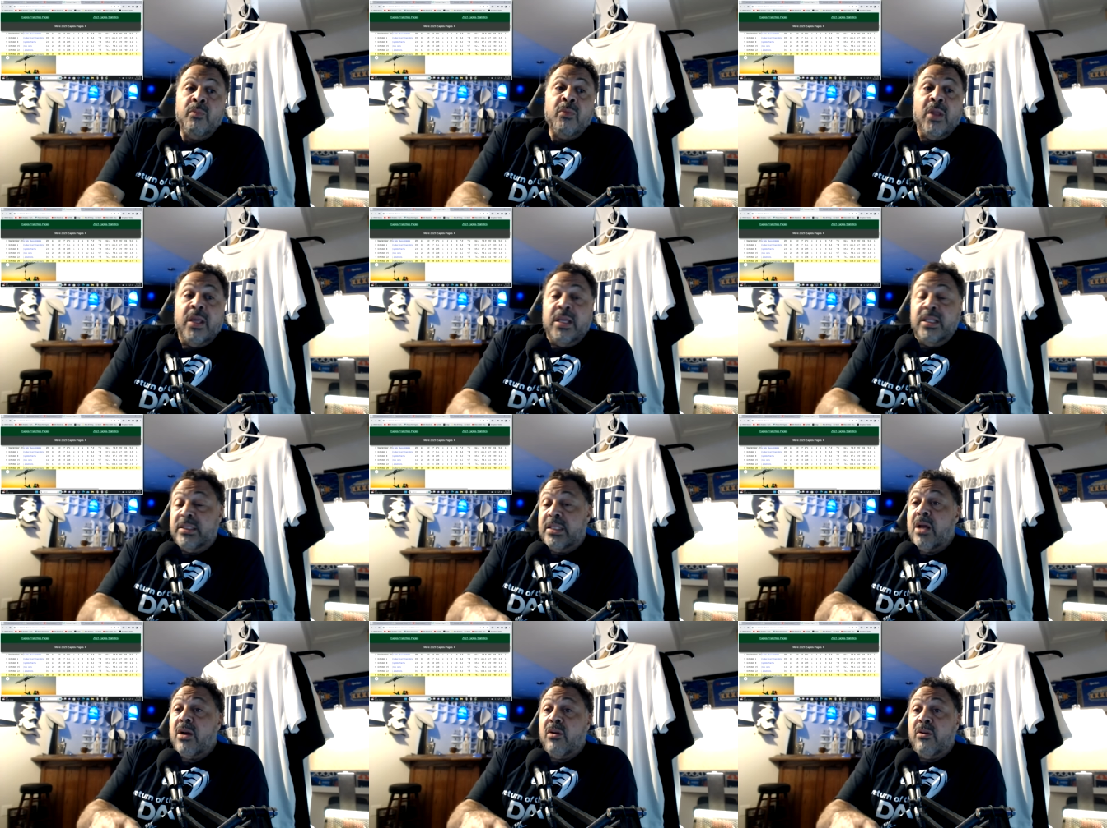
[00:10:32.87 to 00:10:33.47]

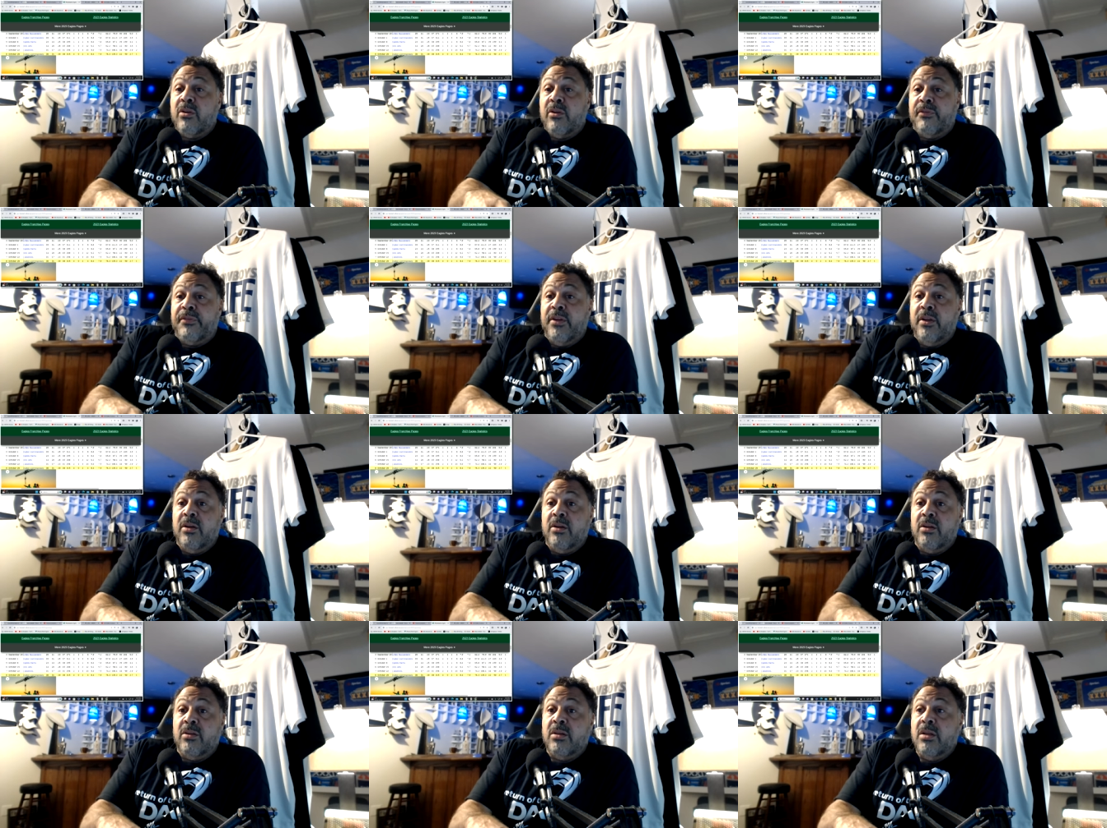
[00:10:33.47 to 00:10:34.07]
He's out on the
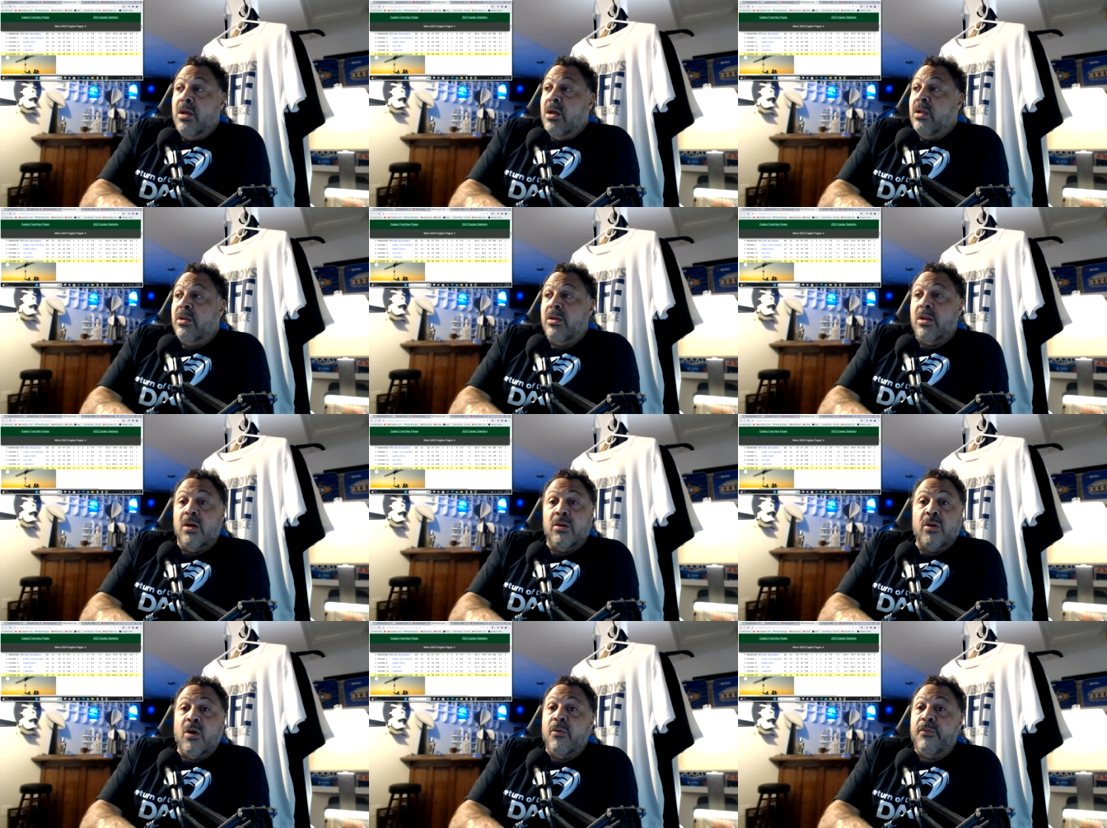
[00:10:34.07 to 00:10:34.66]
field.
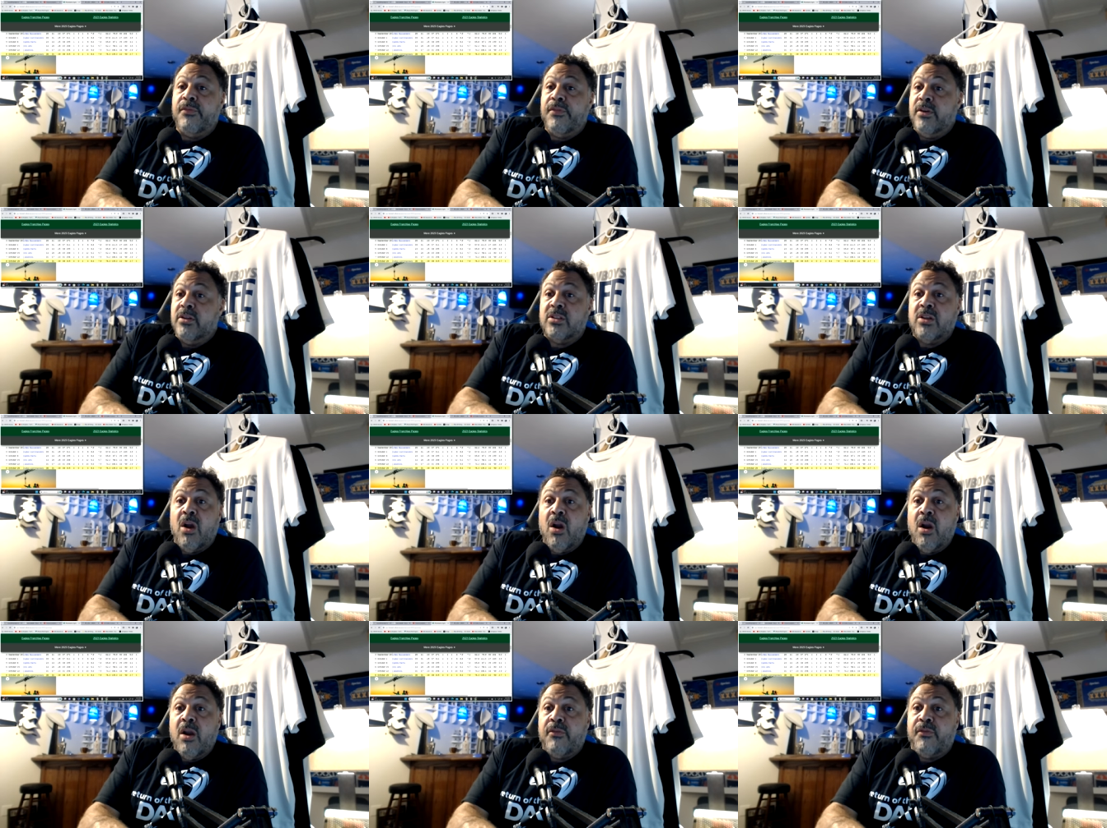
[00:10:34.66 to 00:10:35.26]
Don't, don't feel
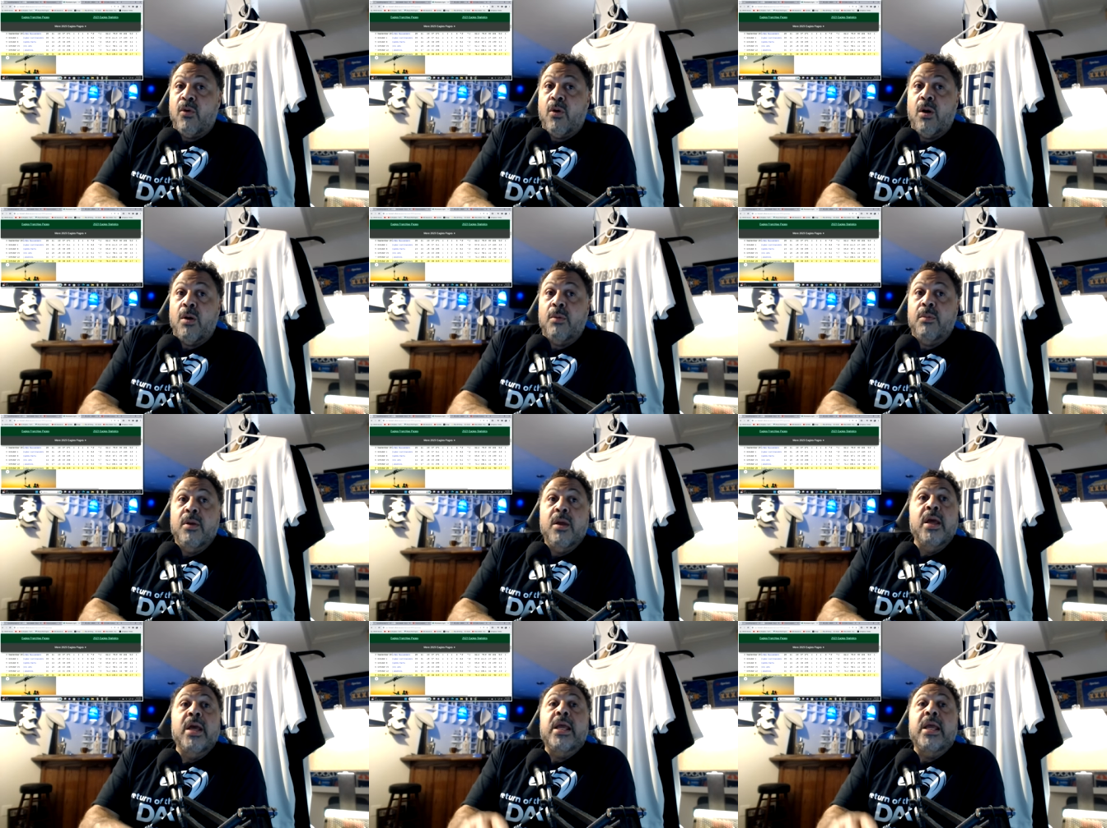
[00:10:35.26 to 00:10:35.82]
sorry for him.